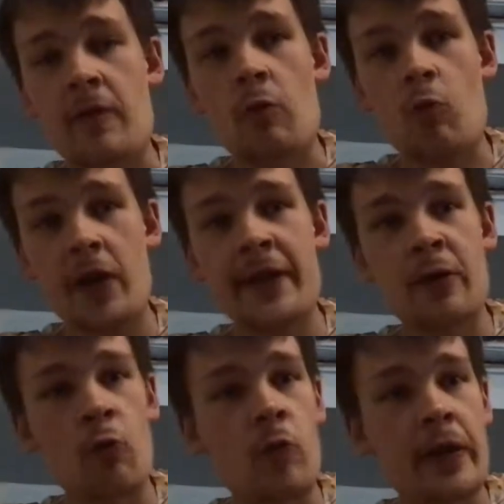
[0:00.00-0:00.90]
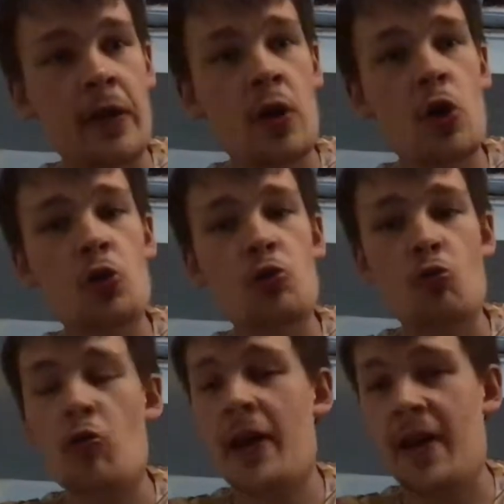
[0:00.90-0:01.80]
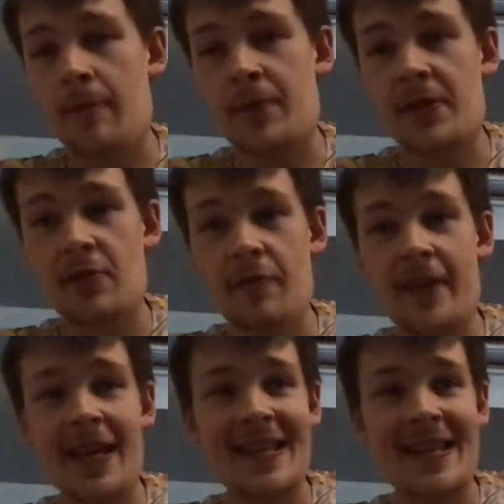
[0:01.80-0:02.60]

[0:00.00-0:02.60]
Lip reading: So I'm going for a 1-0 win to Hibs.